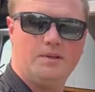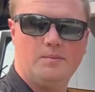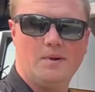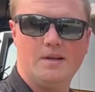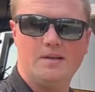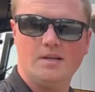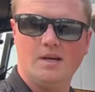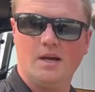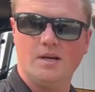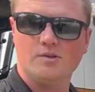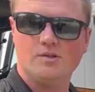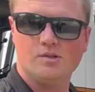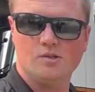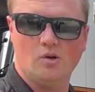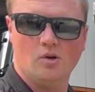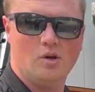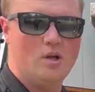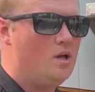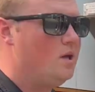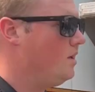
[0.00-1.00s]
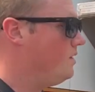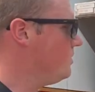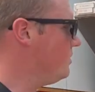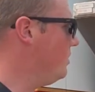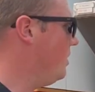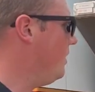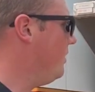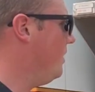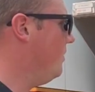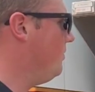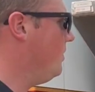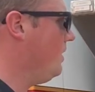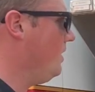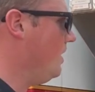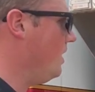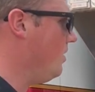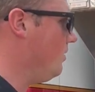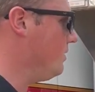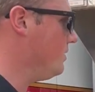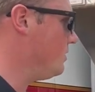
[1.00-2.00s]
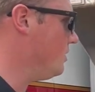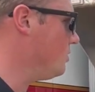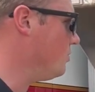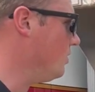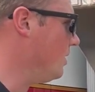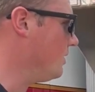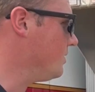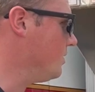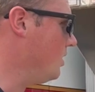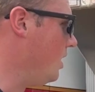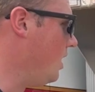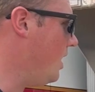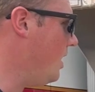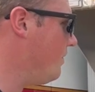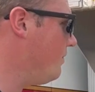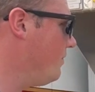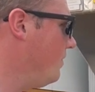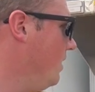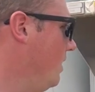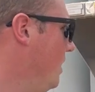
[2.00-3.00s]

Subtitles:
by touch. So it's not on right now because the truck's off,